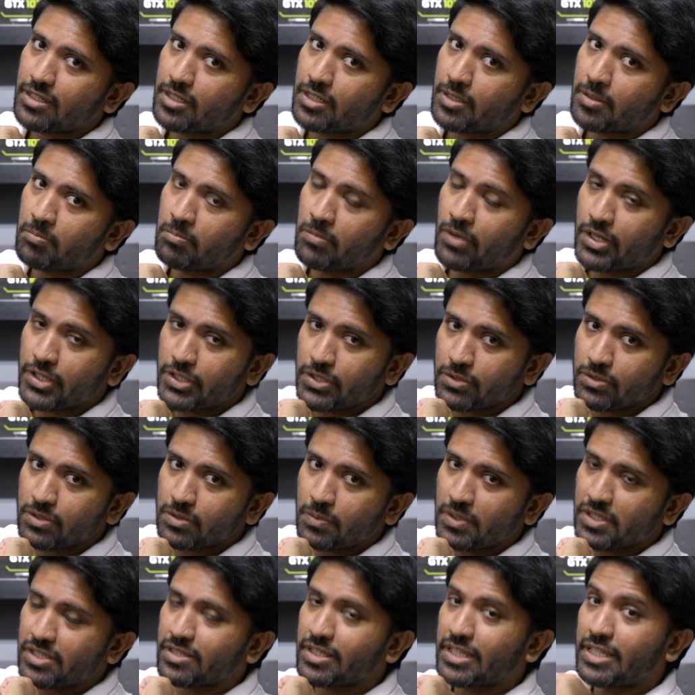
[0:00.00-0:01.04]

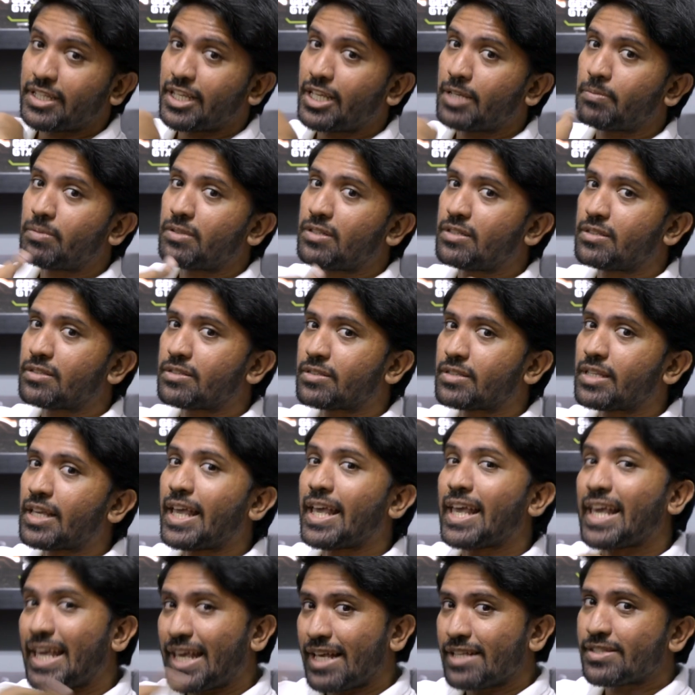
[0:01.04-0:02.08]
module, which enables
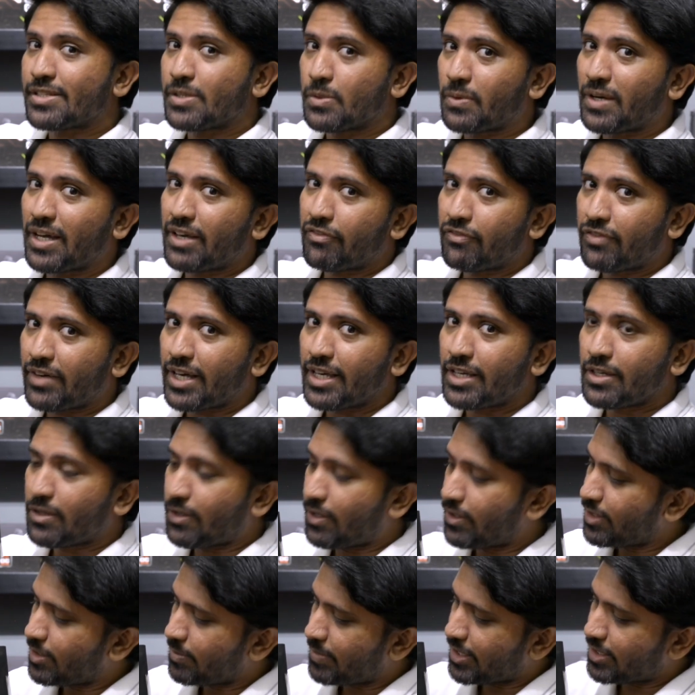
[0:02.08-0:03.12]
AC Wi-Fi
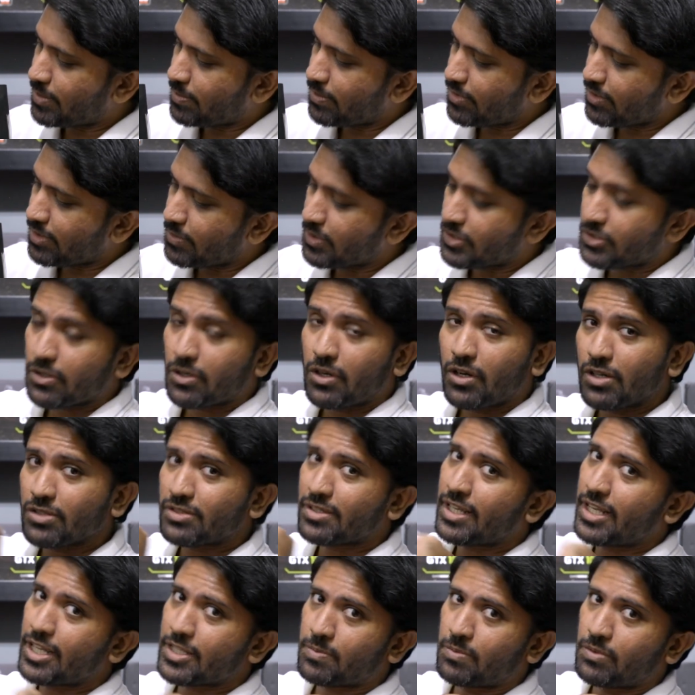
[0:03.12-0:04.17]
on the motherboard, which
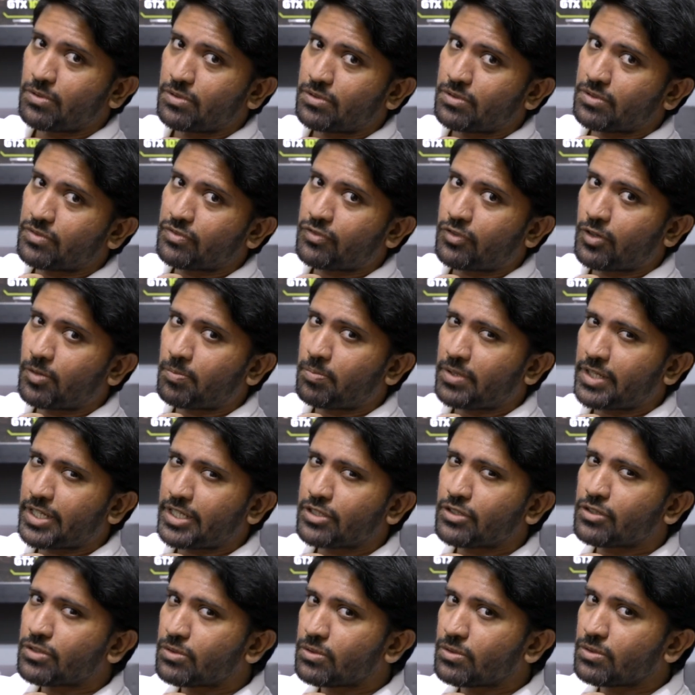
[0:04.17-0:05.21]
also has Bluetooth
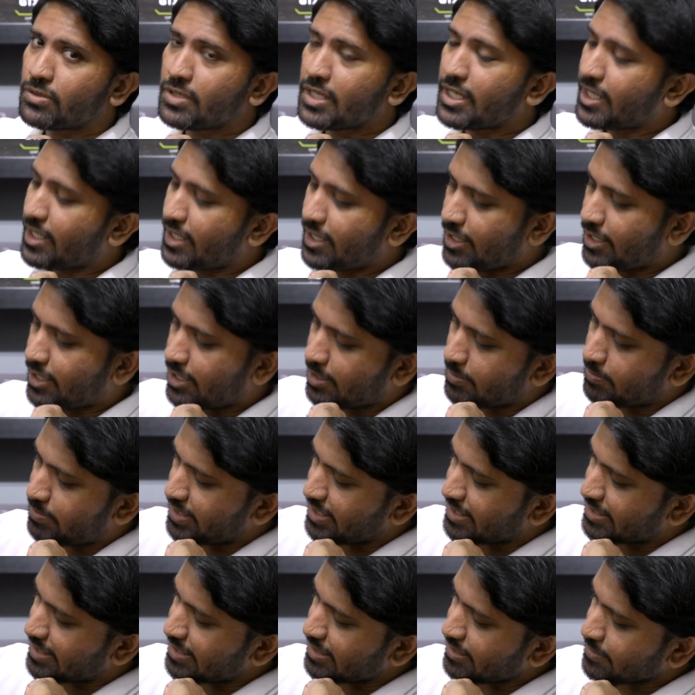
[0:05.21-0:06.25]
4.2
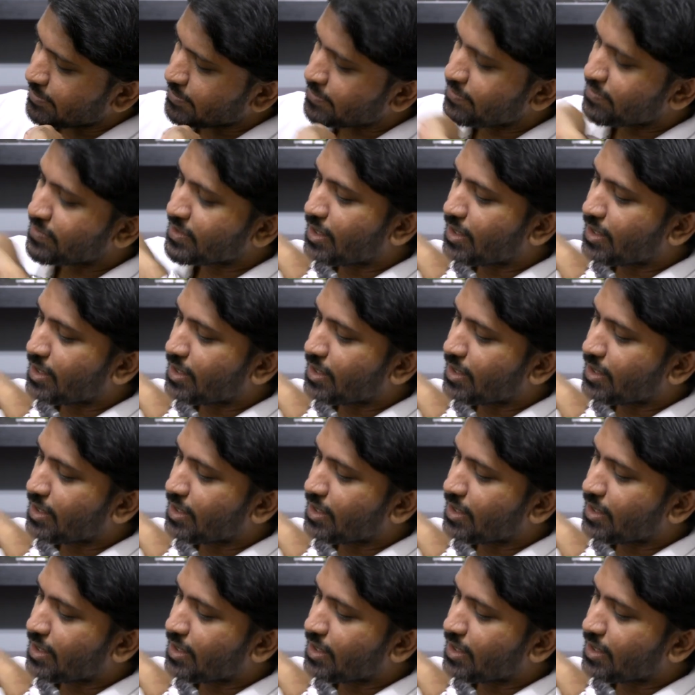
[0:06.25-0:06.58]
built in.